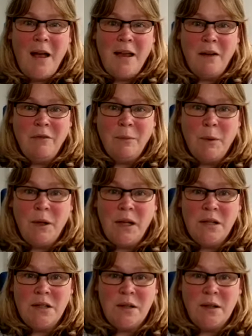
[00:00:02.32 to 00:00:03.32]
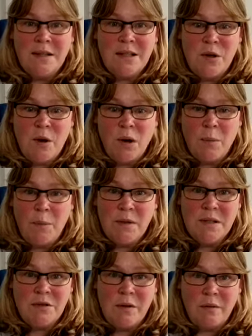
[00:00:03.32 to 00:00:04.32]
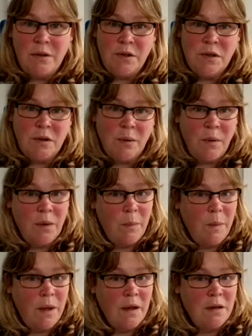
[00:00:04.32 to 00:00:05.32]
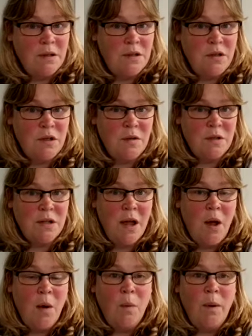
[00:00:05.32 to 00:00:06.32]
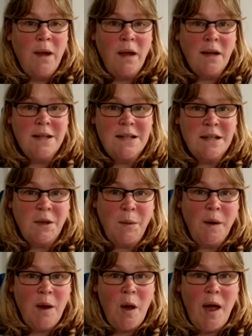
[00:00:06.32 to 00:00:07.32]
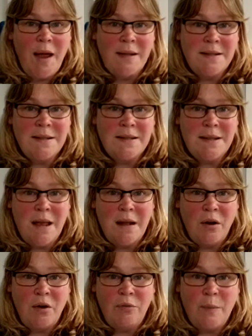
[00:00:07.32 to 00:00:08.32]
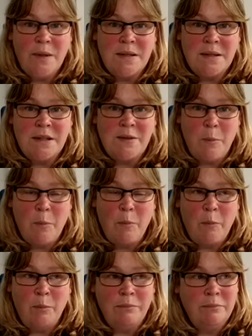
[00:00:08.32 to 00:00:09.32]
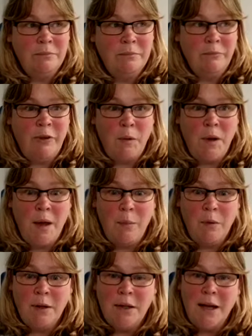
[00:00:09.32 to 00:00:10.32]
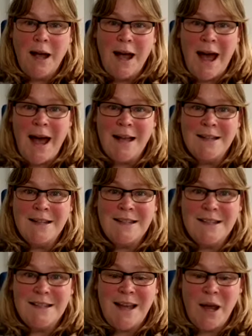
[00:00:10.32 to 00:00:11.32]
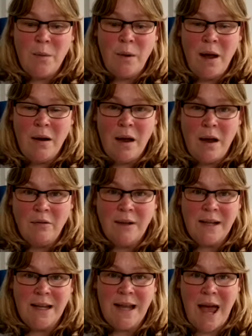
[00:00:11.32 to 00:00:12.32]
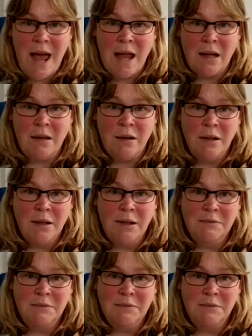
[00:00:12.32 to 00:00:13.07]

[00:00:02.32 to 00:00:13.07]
Hi everybody, Julia Stock, Business Revolutionary with Be Astute. We are continuing our A to Z of business vocab, and today we are covering K.